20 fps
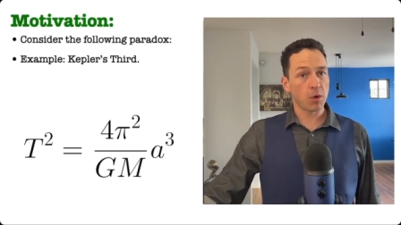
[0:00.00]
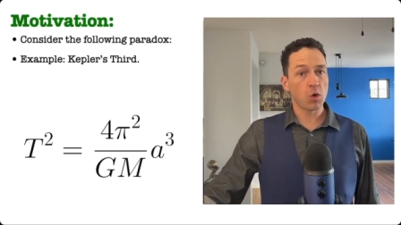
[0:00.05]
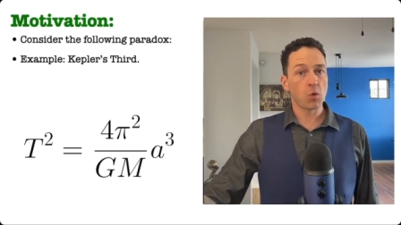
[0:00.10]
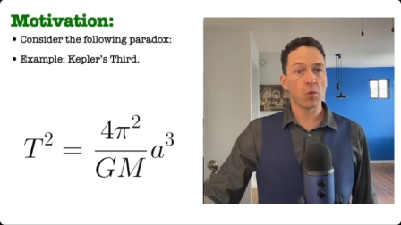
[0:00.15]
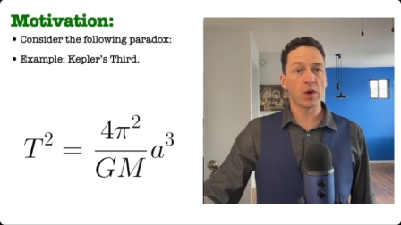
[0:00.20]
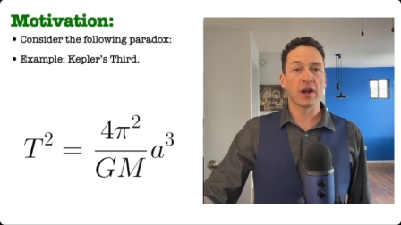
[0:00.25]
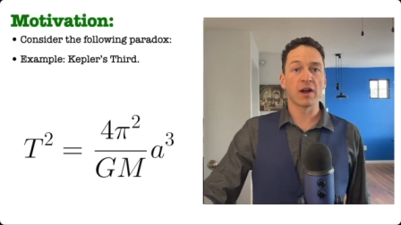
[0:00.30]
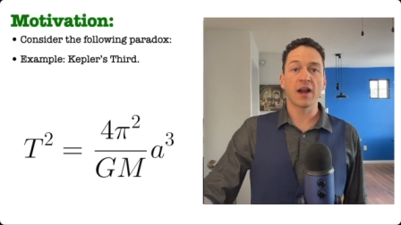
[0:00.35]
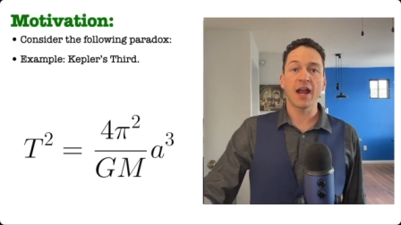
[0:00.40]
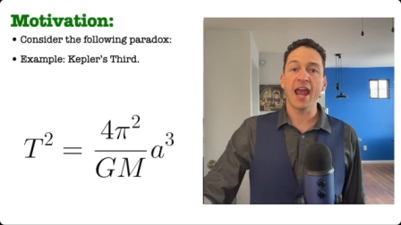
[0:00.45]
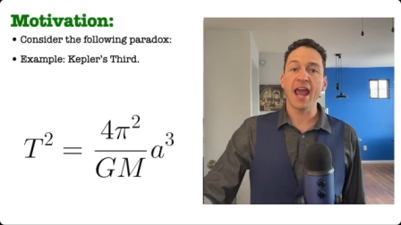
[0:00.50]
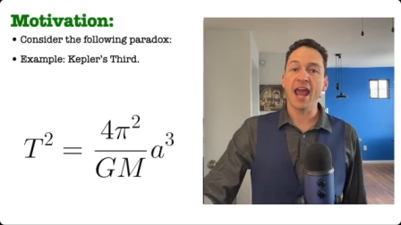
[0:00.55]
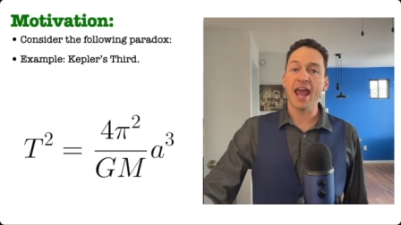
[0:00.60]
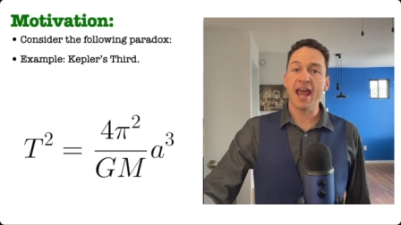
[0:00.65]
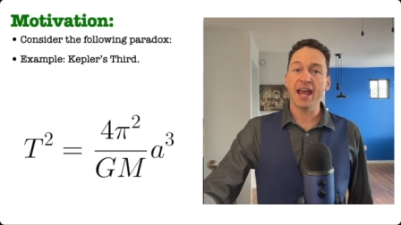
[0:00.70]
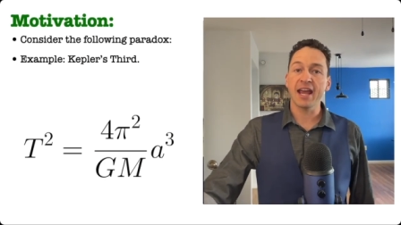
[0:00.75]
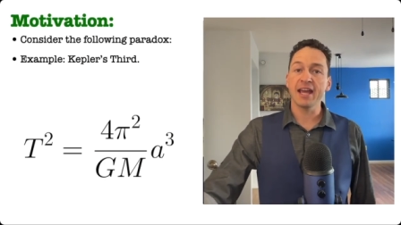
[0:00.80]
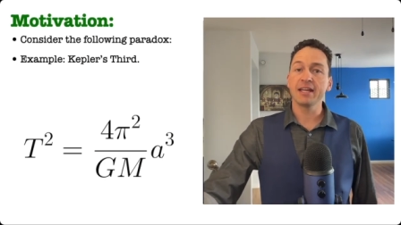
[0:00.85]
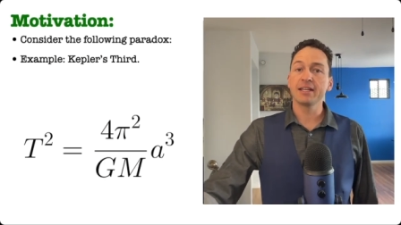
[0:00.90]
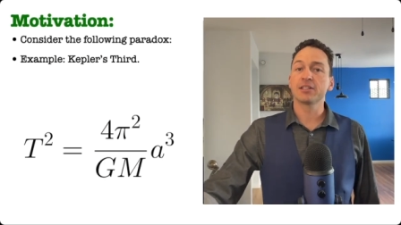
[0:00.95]
where
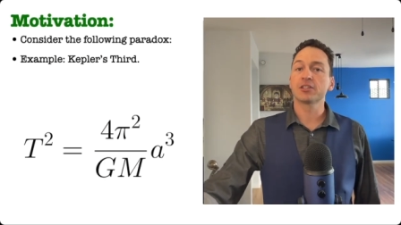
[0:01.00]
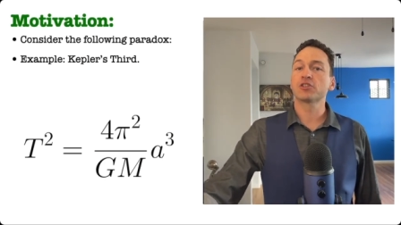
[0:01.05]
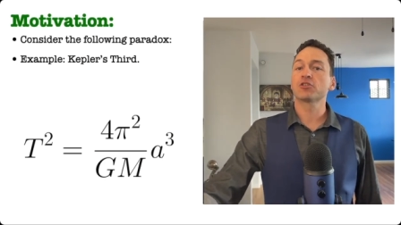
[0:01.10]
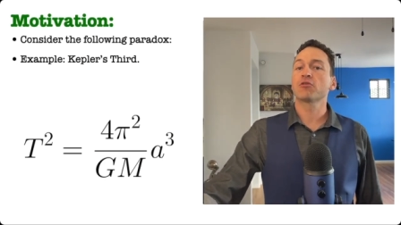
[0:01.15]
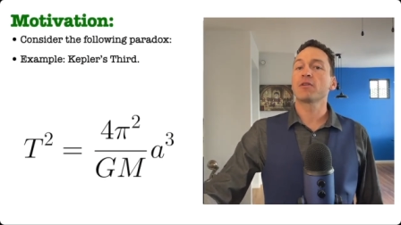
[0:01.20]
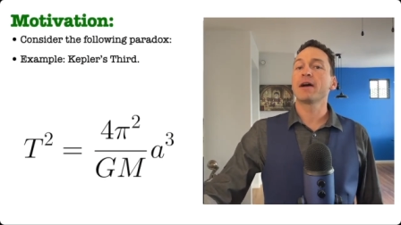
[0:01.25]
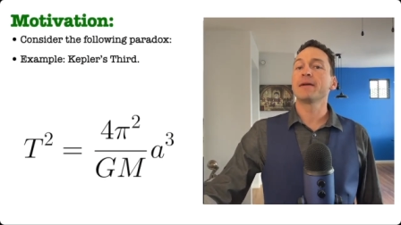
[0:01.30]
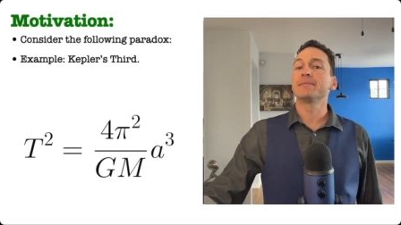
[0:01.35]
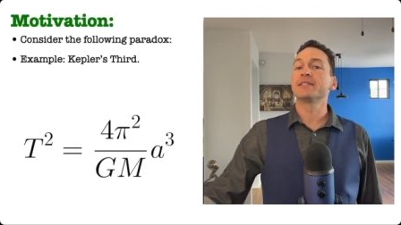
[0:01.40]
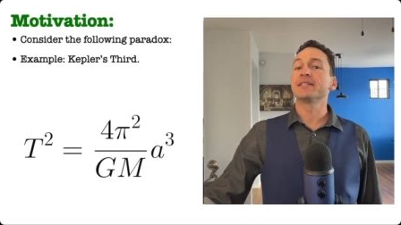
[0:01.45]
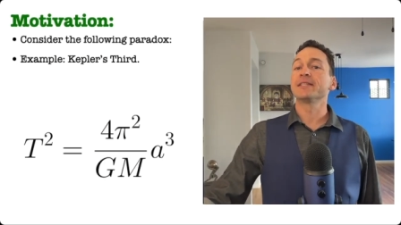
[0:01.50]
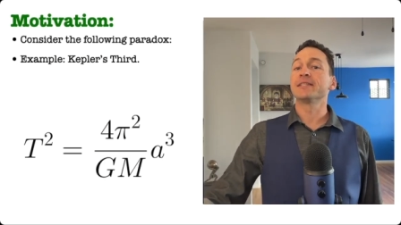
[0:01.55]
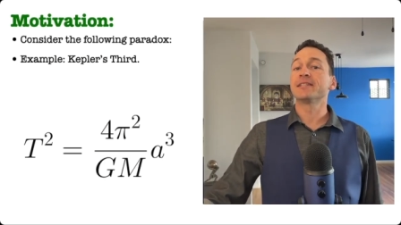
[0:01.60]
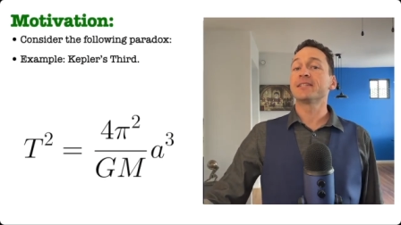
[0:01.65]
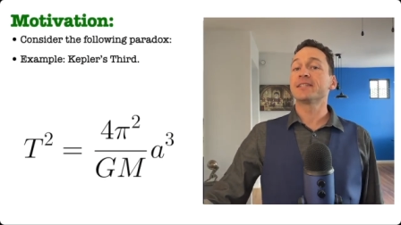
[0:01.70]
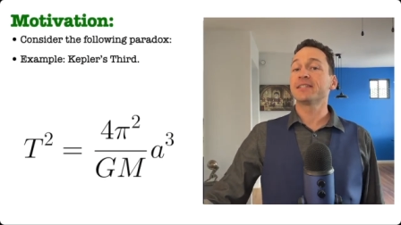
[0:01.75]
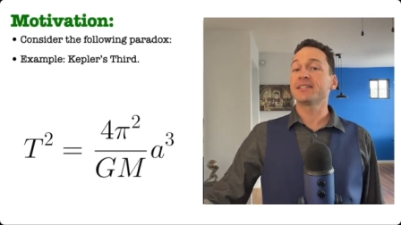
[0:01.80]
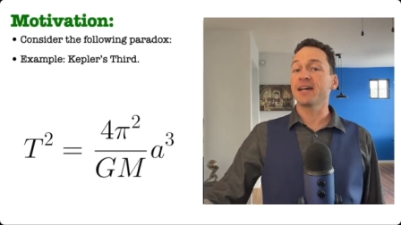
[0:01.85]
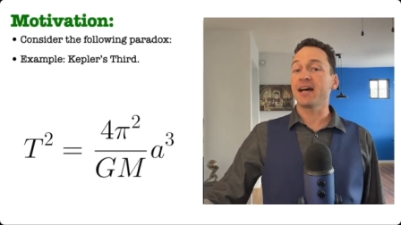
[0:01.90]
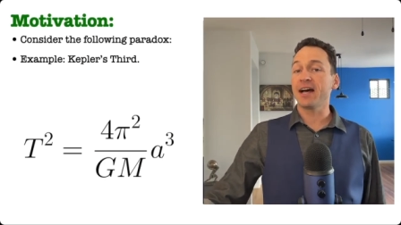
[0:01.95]
A describes the
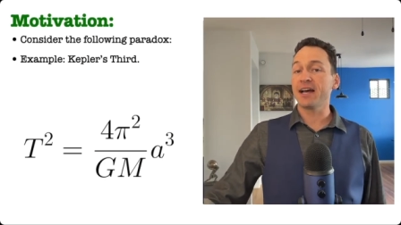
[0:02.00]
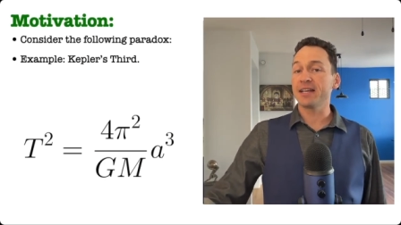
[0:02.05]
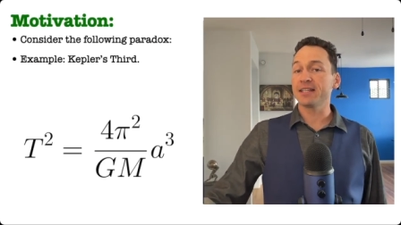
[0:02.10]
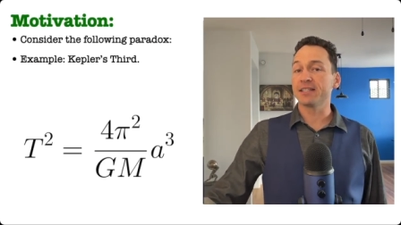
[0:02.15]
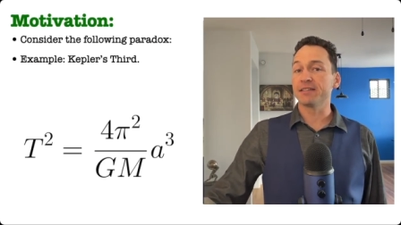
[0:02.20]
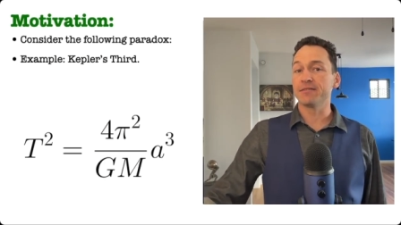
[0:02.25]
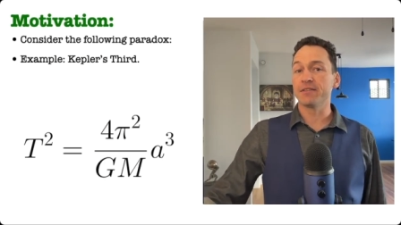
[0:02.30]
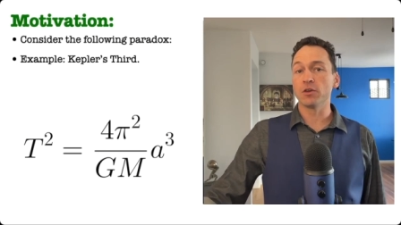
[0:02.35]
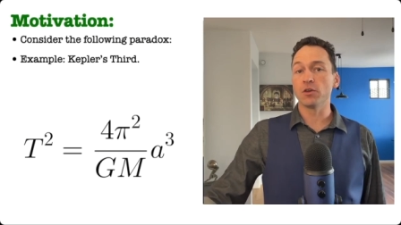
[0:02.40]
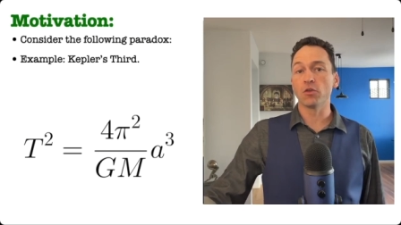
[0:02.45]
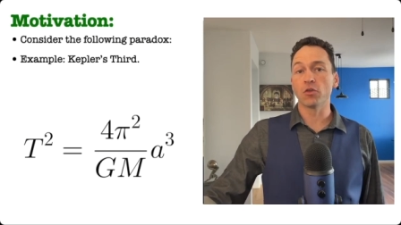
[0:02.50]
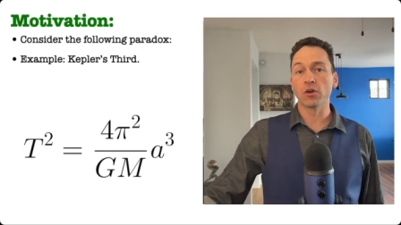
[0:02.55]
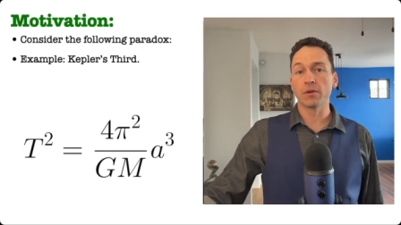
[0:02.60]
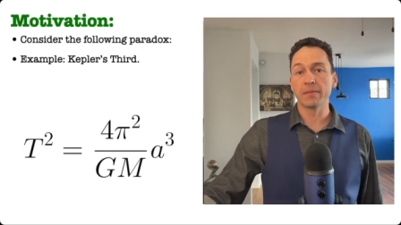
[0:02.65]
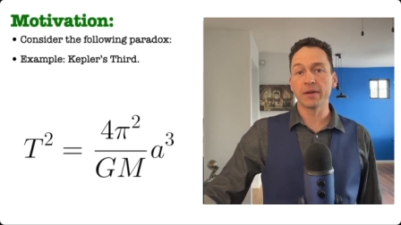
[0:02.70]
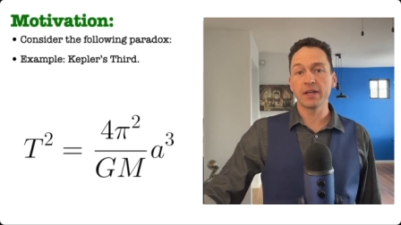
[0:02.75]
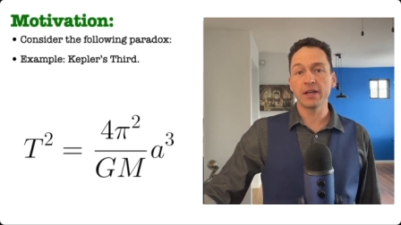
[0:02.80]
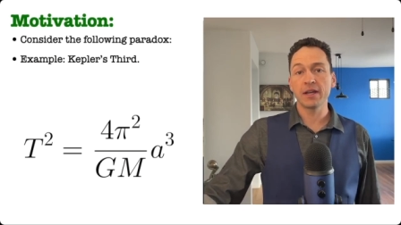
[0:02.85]
size of the orbit